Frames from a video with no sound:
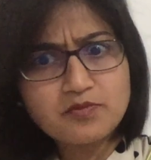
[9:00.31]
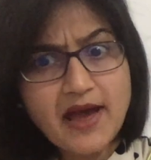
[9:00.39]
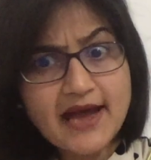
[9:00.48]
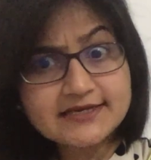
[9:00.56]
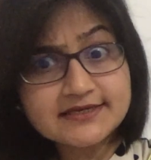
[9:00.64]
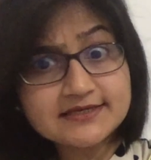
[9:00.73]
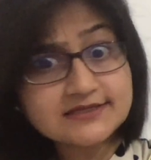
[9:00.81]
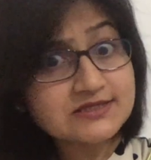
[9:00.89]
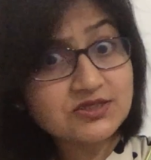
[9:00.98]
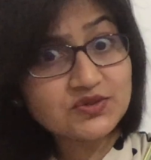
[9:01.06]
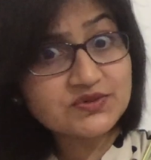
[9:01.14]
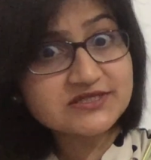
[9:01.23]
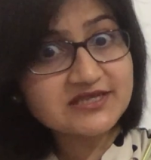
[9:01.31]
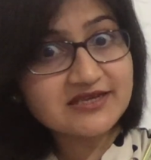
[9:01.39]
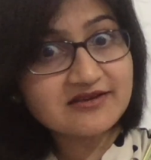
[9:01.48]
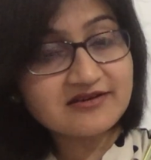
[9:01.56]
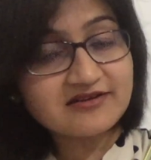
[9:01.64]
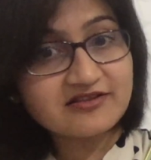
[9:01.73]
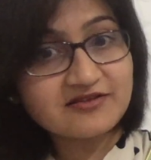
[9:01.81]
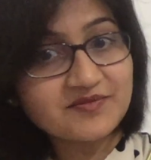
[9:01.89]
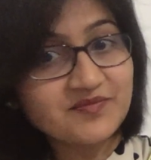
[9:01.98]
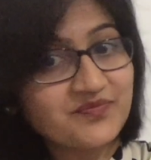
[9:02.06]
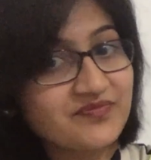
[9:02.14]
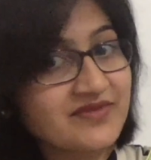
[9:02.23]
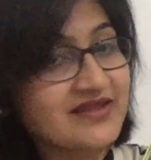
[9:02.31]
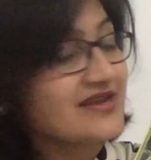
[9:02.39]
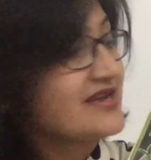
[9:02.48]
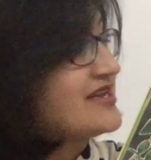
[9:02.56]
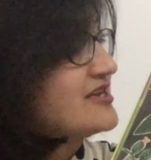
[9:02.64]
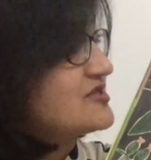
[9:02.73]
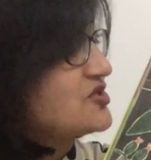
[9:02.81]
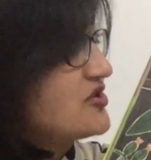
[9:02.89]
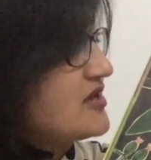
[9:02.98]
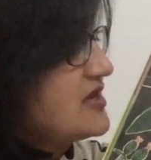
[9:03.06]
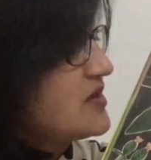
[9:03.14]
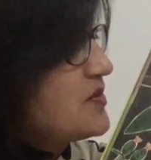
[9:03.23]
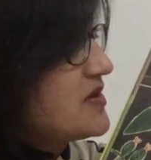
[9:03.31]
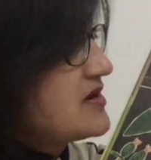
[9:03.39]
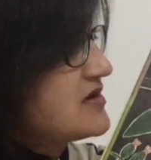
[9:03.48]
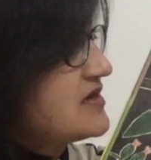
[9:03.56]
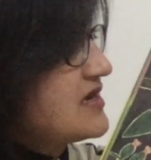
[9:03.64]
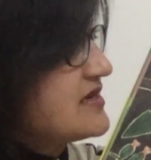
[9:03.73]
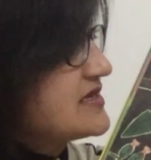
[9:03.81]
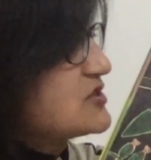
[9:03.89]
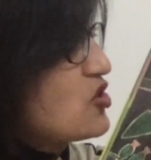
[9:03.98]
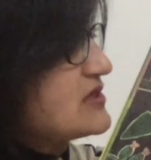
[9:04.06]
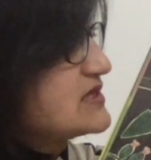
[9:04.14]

patterns do you see here? So the leopard is all